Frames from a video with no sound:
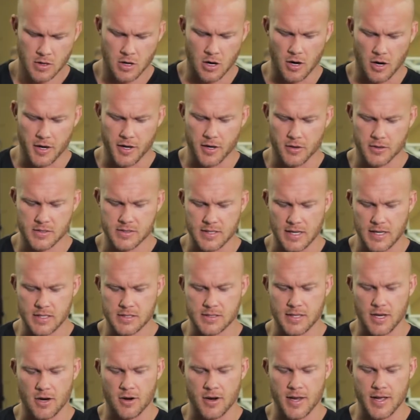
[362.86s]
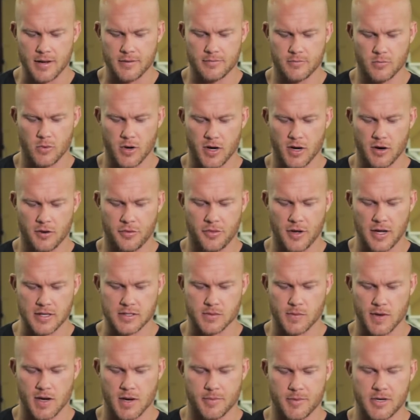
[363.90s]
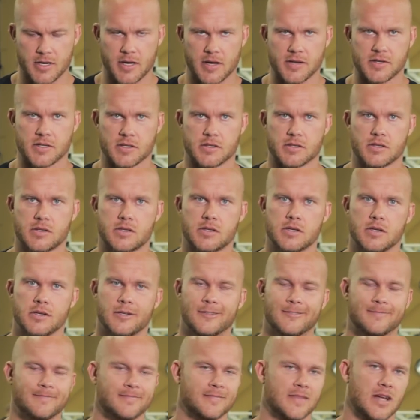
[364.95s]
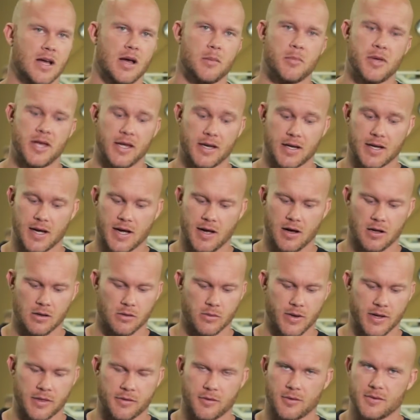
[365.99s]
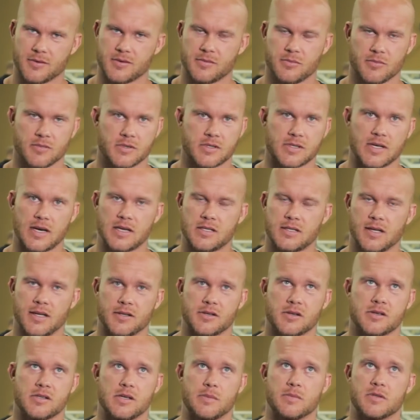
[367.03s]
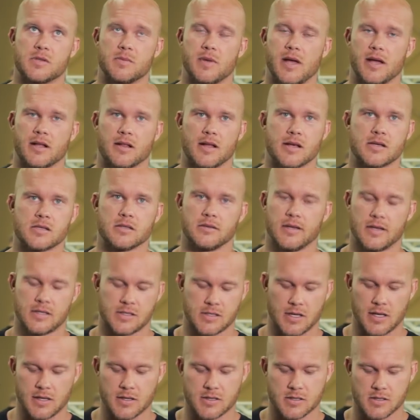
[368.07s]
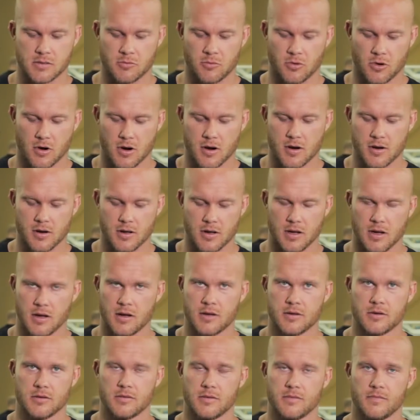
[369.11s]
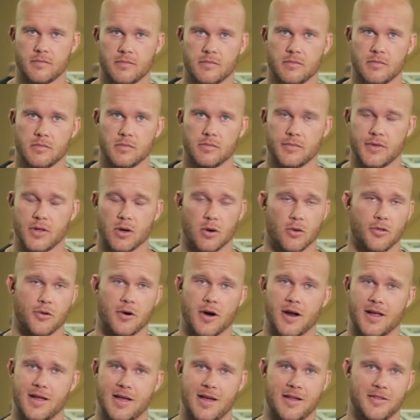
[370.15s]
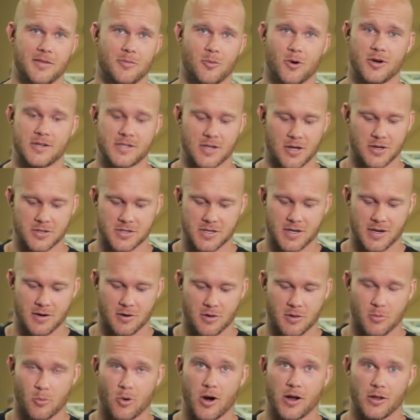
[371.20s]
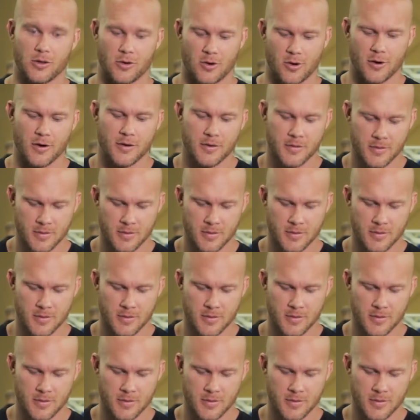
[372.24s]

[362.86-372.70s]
Cardio, steady state or HIIT? What are your thoughts and recommendations? I'm a HIIT guy all the way through. Steady state just seems to make less and less sense the more, the older I get and the more intelligent or the more I learn.